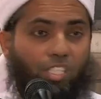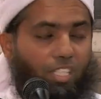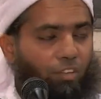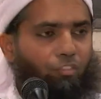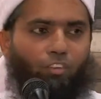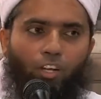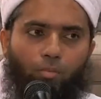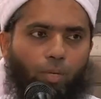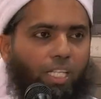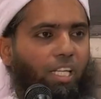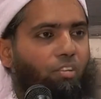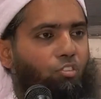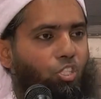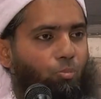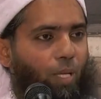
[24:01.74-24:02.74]
different, my
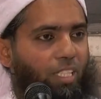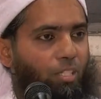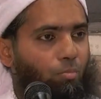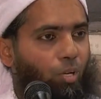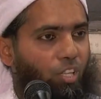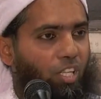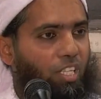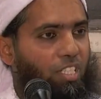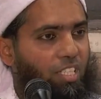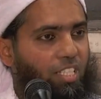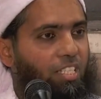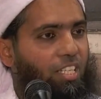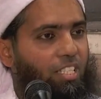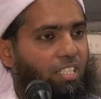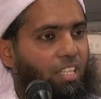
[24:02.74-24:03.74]
dear respected brothers and
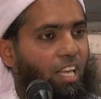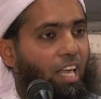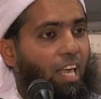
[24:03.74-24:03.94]
sisters.